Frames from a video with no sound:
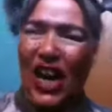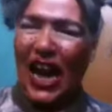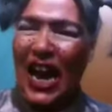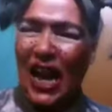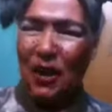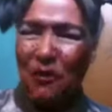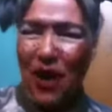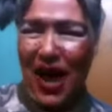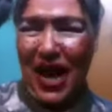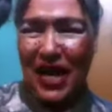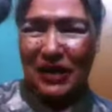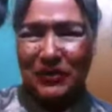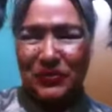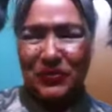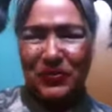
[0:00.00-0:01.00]
Anyway.
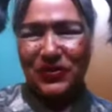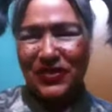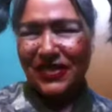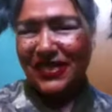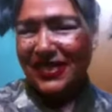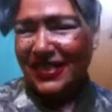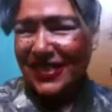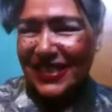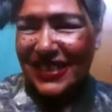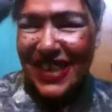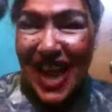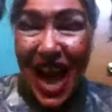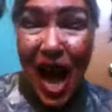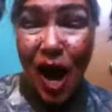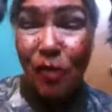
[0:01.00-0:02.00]

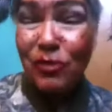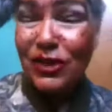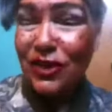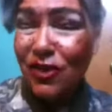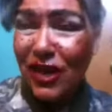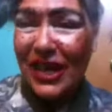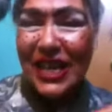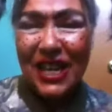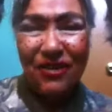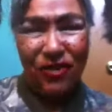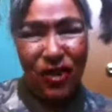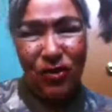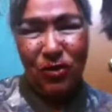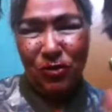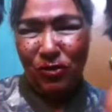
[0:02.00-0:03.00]
I was going to give
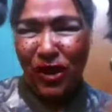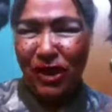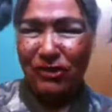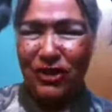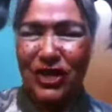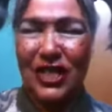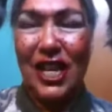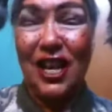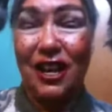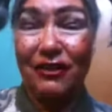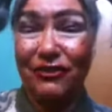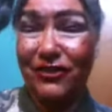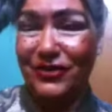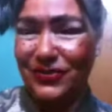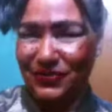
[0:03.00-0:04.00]
you the real
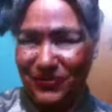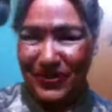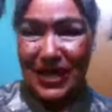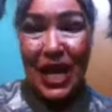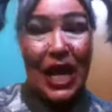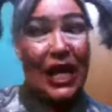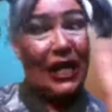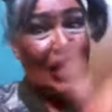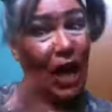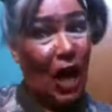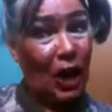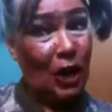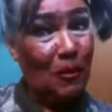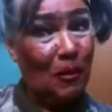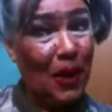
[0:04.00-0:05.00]
stuff.
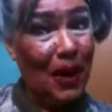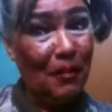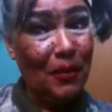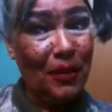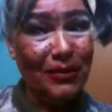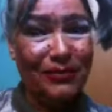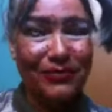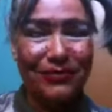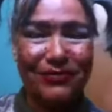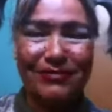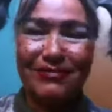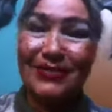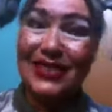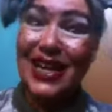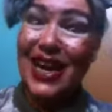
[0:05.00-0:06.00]
Dr. Pepper
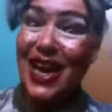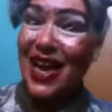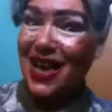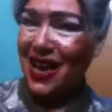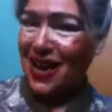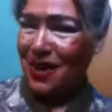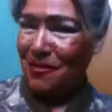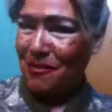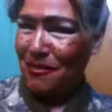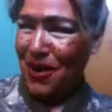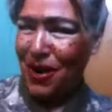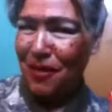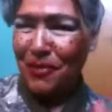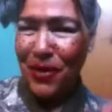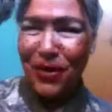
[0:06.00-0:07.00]
and
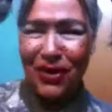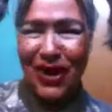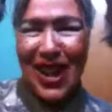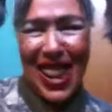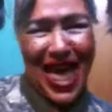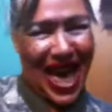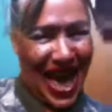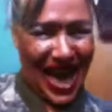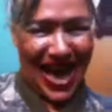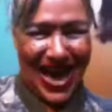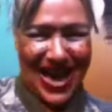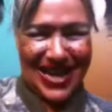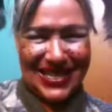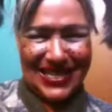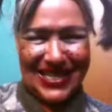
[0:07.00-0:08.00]
Marlboro
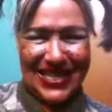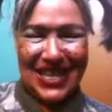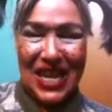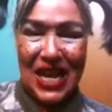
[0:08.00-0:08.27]
Lights.